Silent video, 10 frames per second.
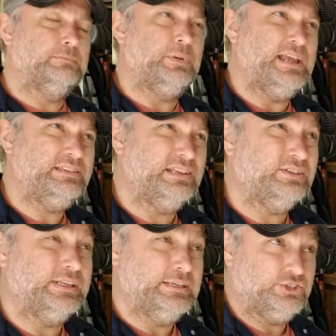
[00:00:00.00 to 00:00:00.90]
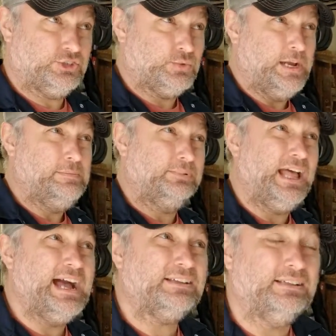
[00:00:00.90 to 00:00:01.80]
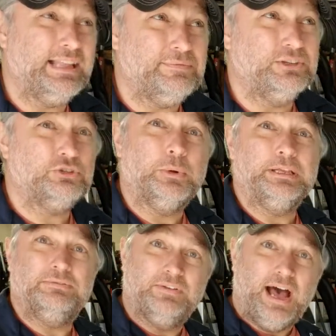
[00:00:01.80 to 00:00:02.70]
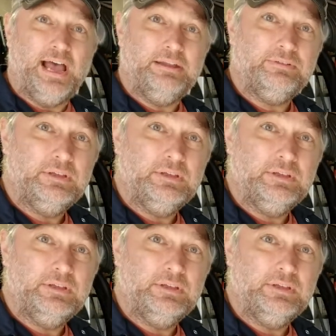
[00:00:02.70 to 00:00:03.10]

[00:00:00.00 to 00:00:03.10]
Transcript: Basically a straight block 1125.